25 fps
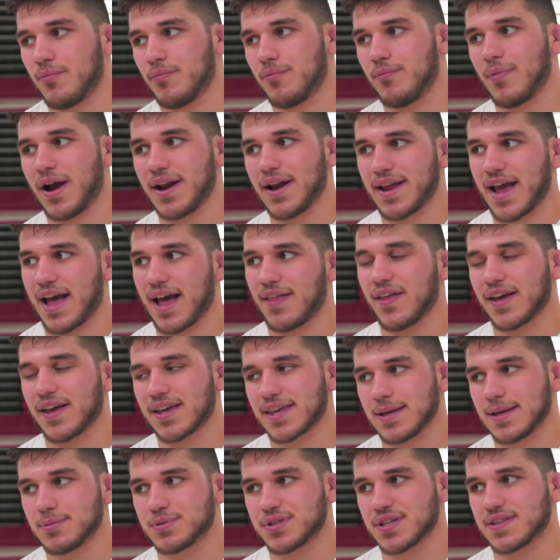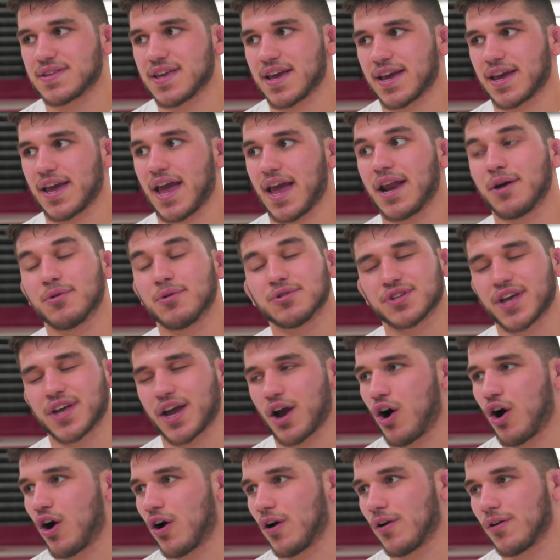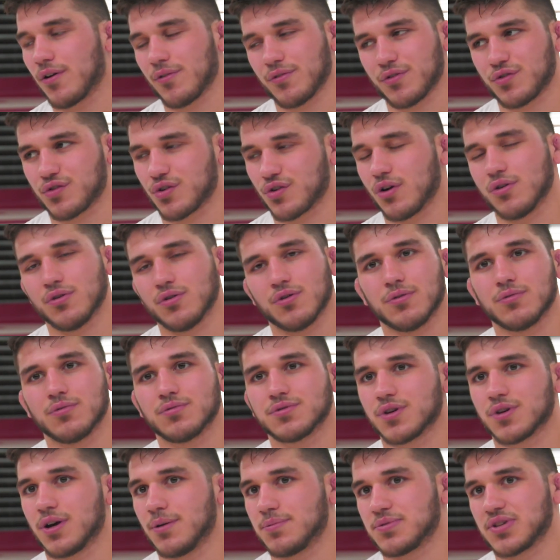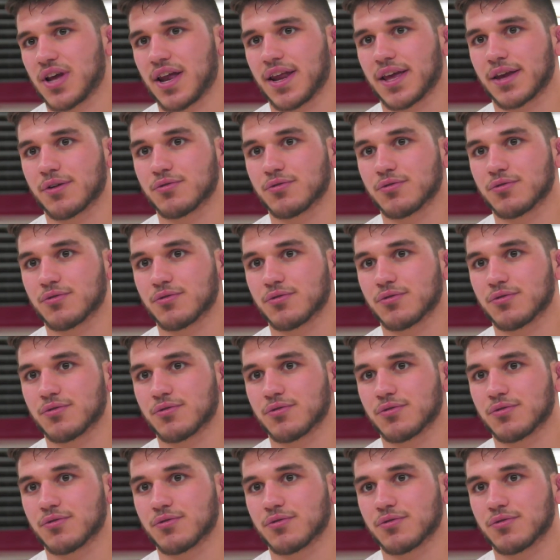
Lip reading: my dad like keeps the ticket, and it was like heart so upsetting.